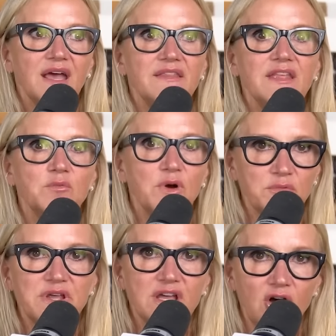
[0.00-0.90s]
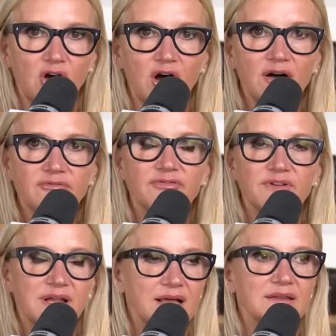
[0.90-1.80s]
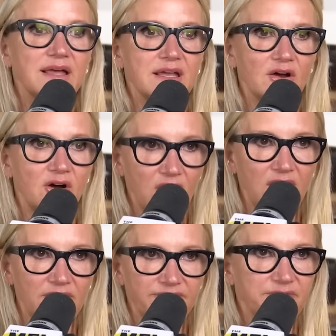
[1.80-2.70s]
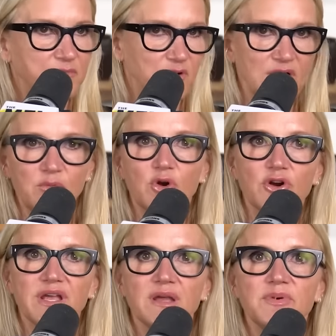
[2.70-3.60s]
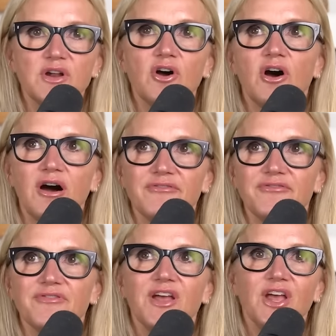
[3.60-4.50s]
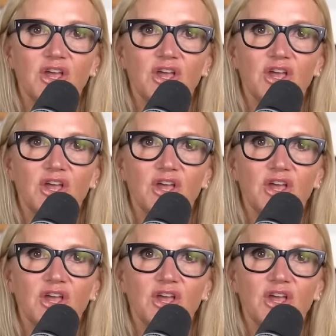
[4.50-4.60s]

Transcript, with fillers: and then one week off, not like off, you're not working, but off,